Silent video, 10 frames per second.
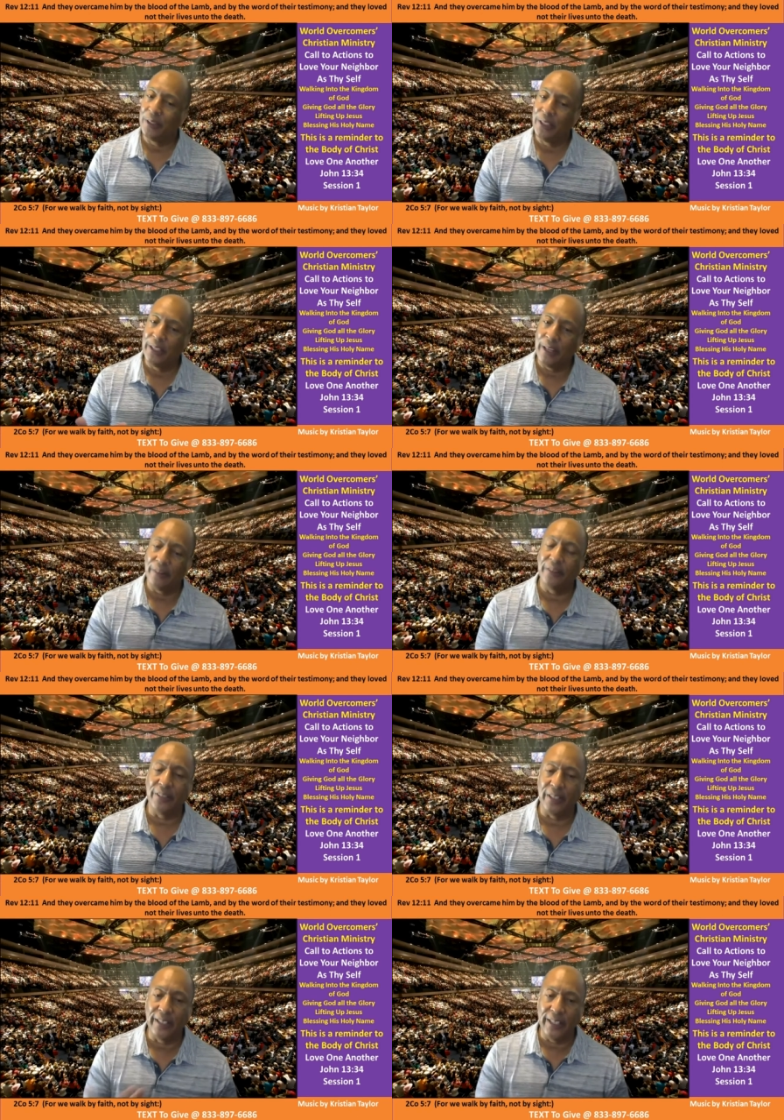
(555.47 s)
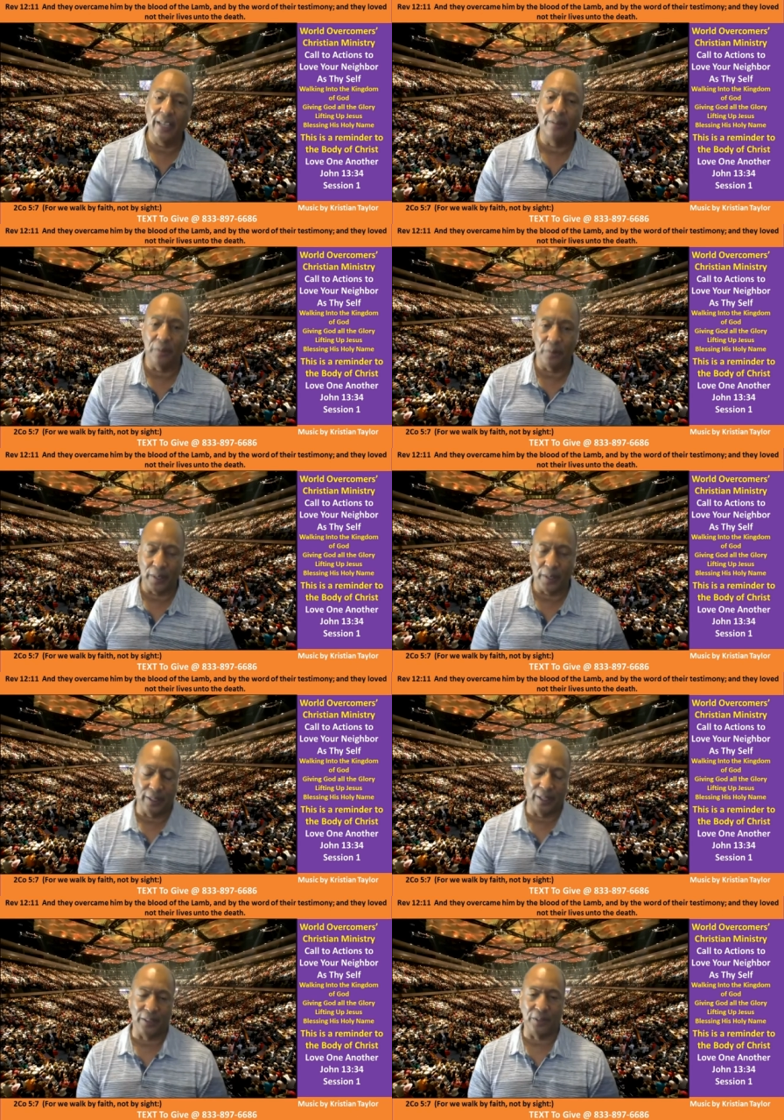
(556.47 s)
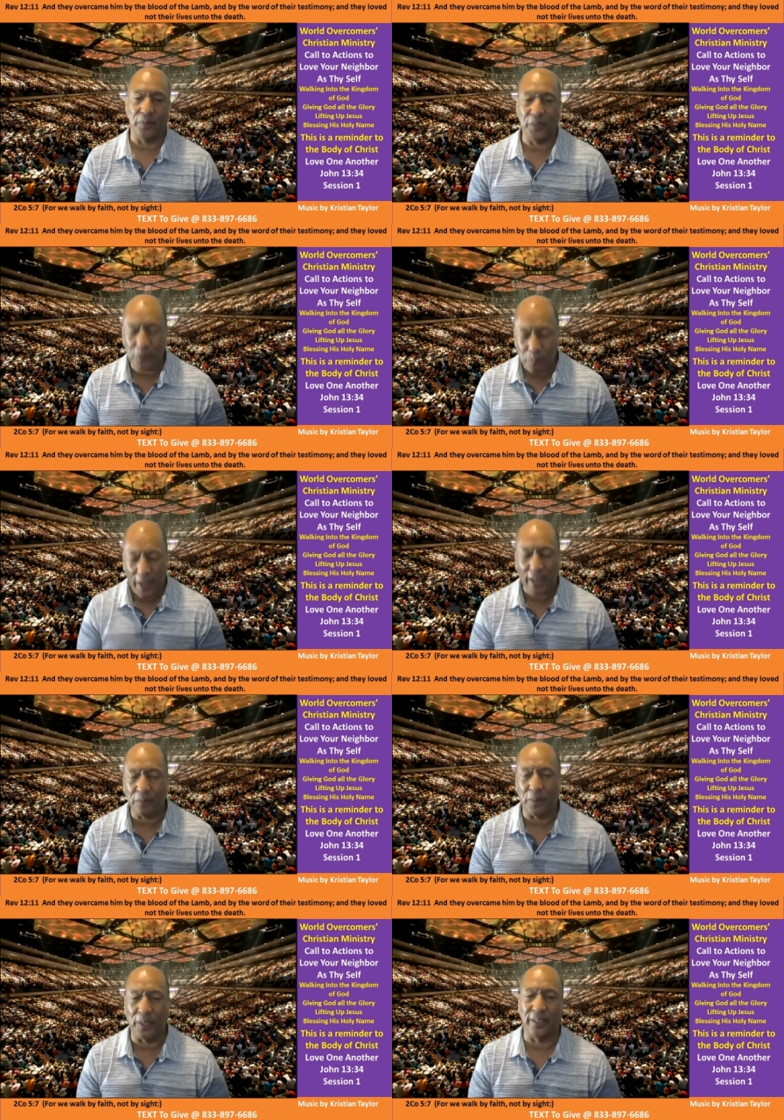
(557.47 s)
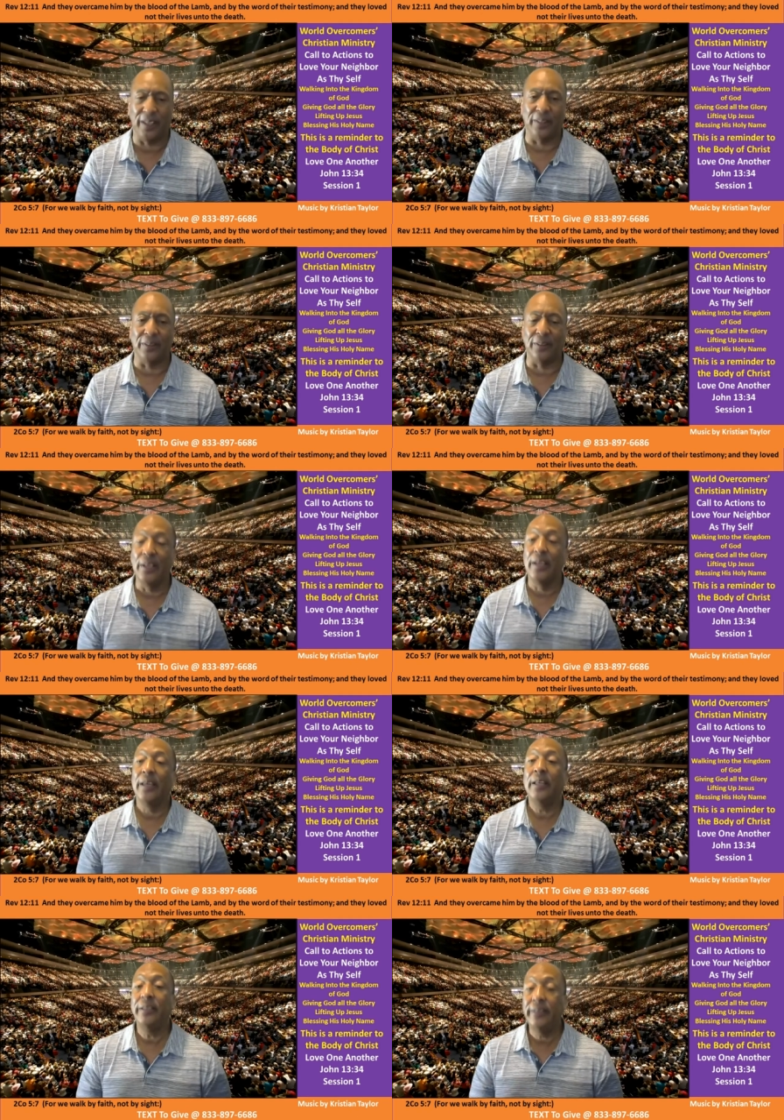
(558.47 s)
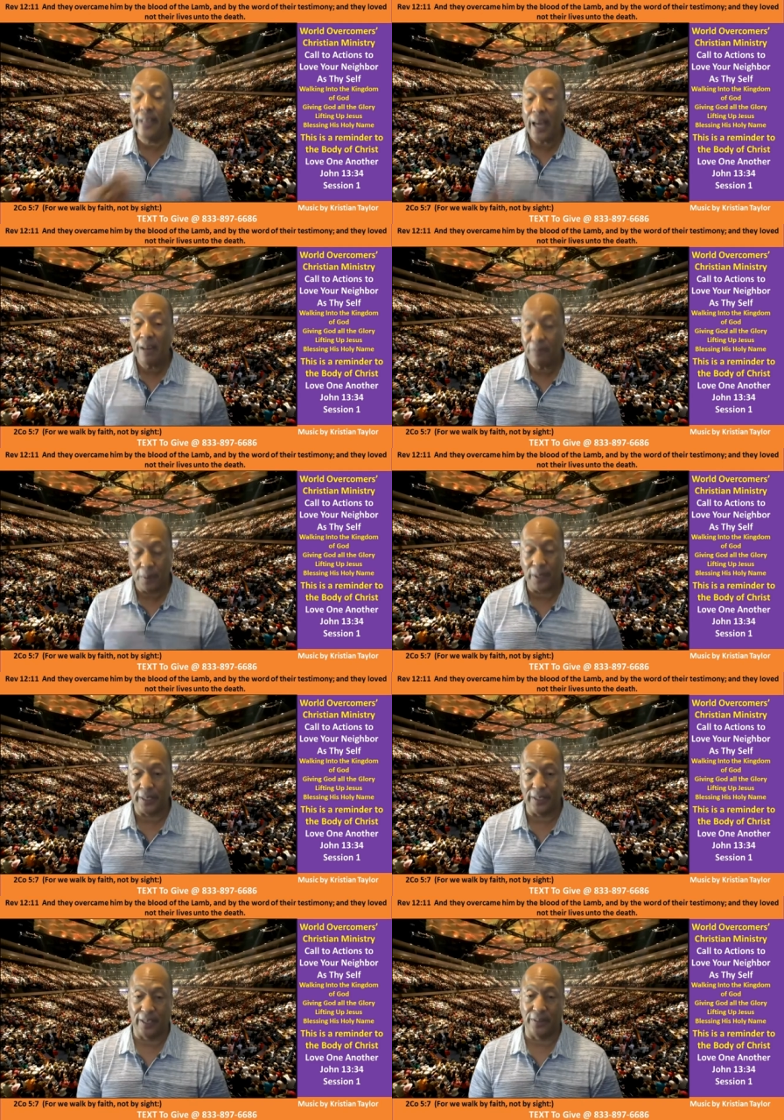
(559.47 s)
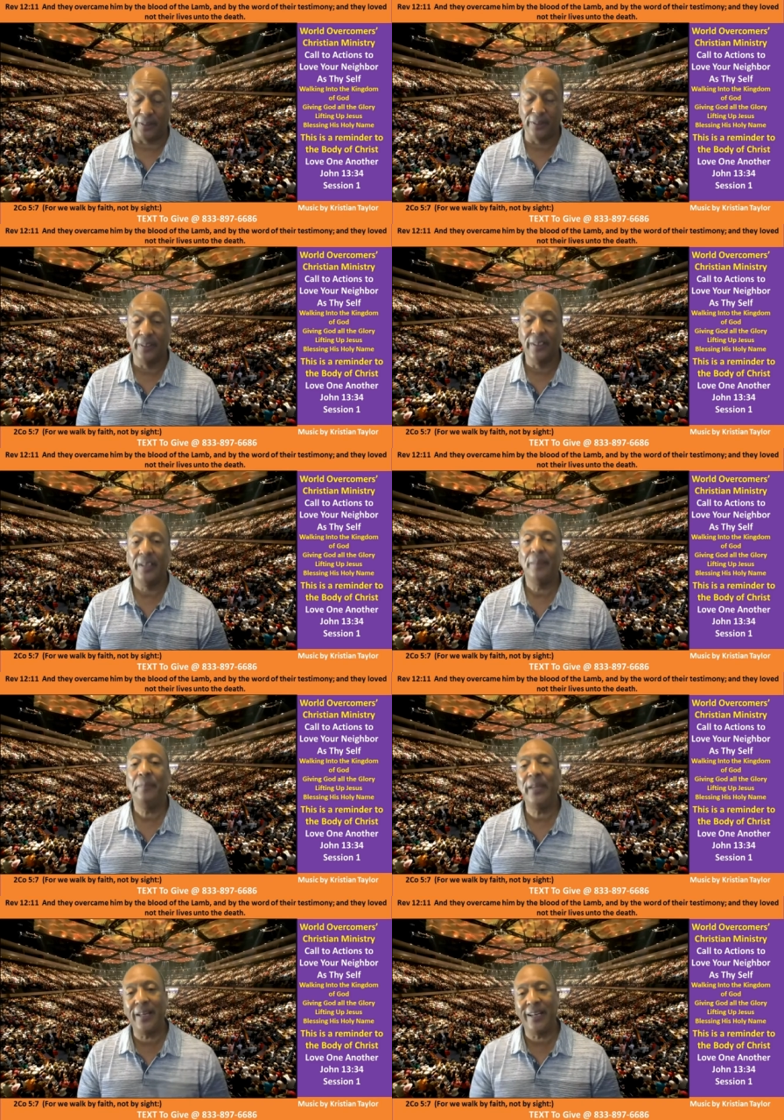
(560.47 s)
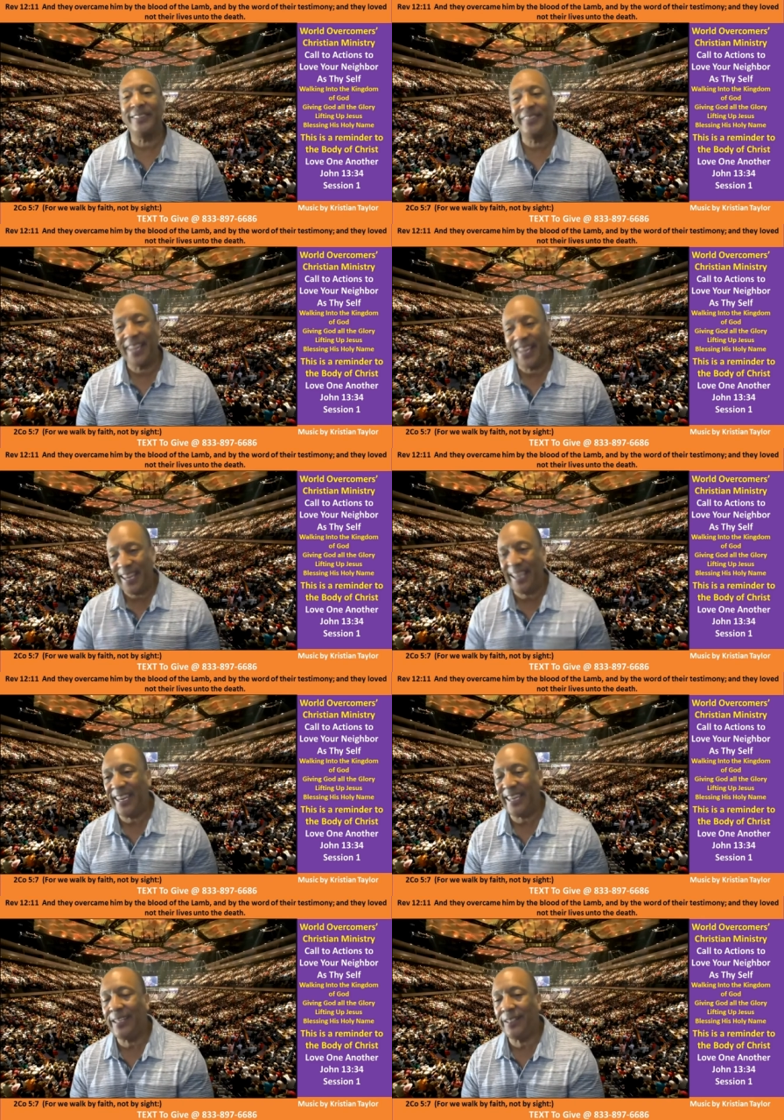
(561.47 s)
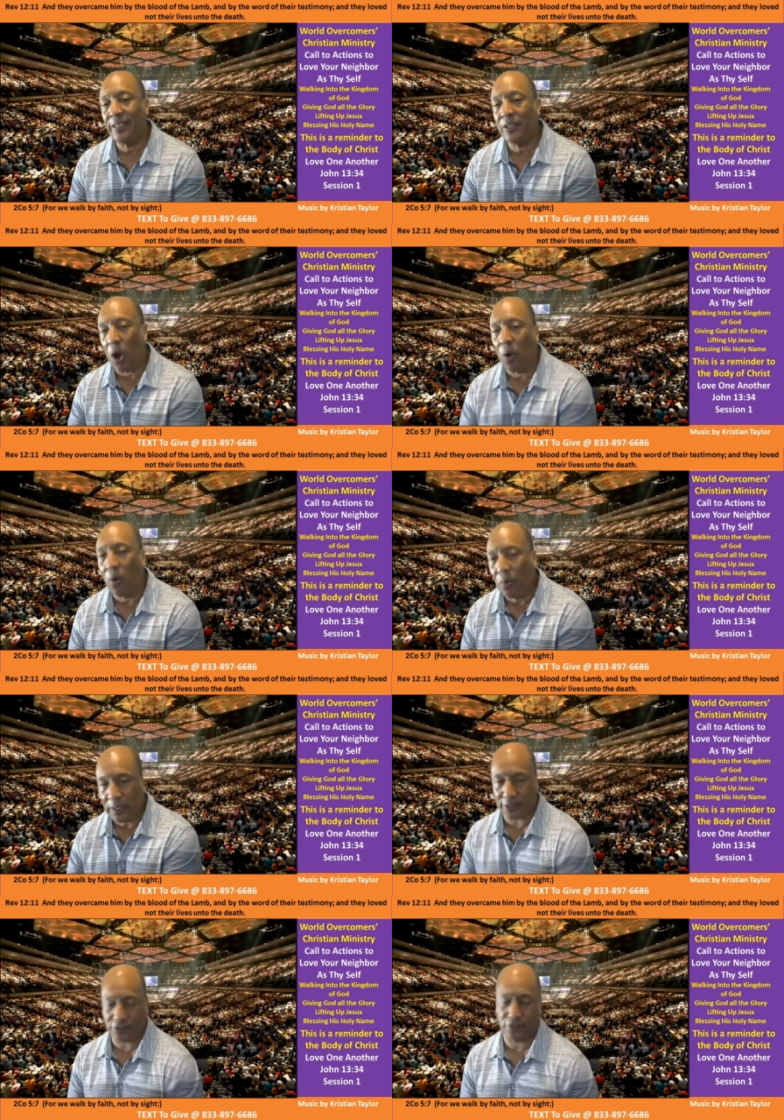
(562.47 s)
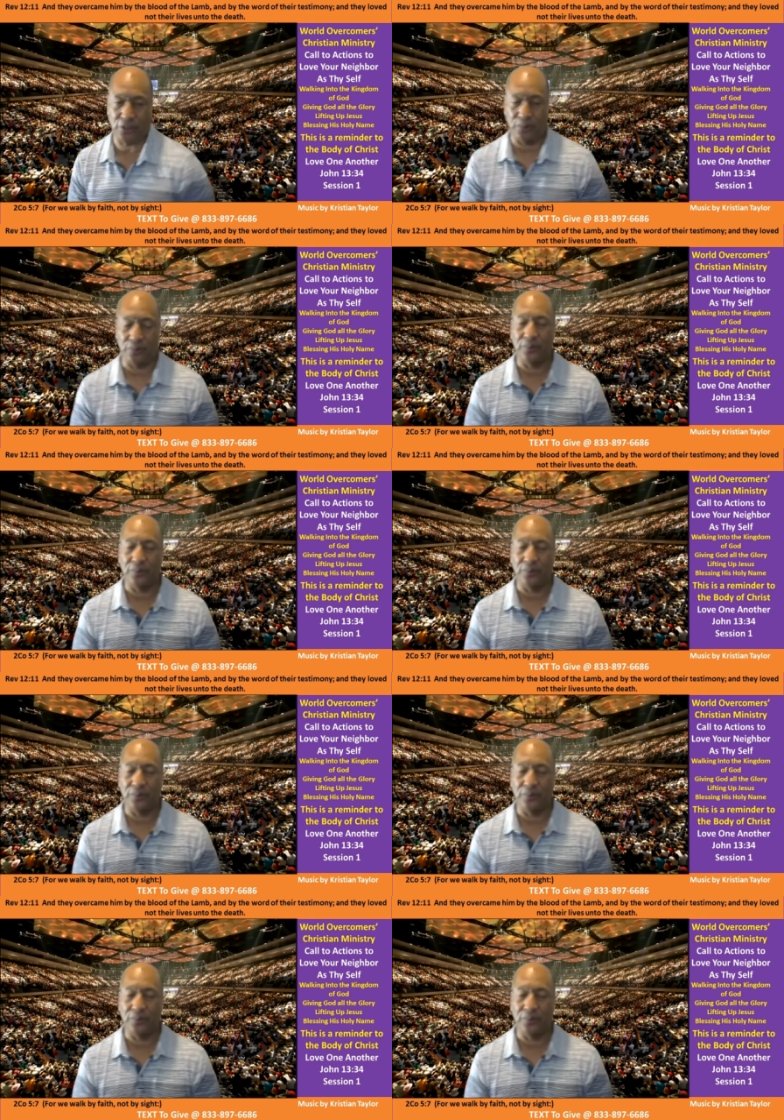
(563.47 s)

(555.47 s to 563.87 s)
learn to live with one another, respect one another, love one another, because he told us to.